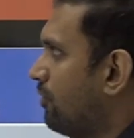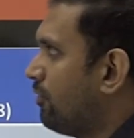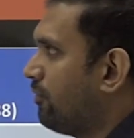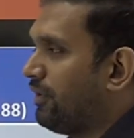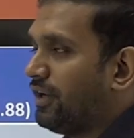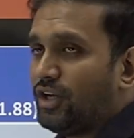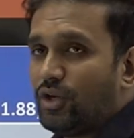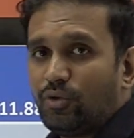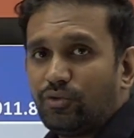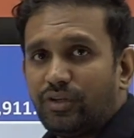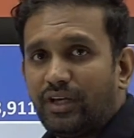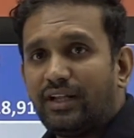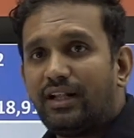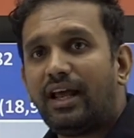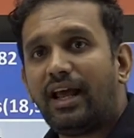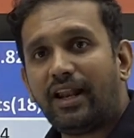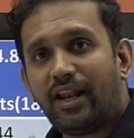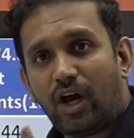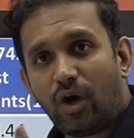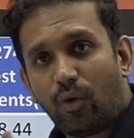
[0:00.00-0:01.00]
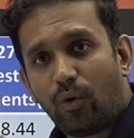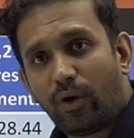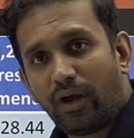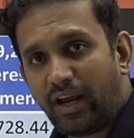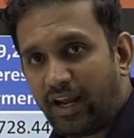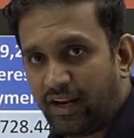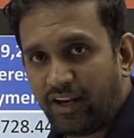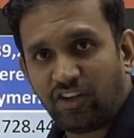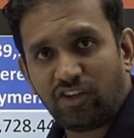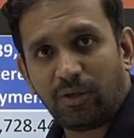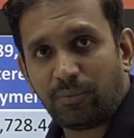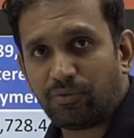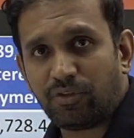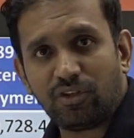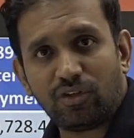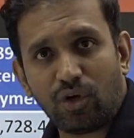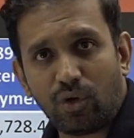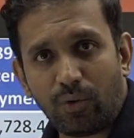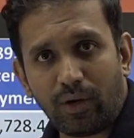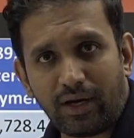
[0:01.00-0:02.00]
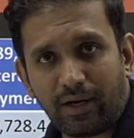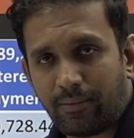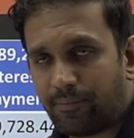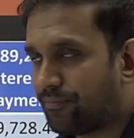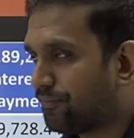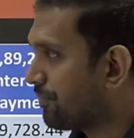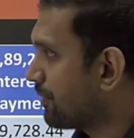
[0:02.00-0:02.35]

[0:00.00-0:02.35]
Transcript: When you see the, now receipts is over,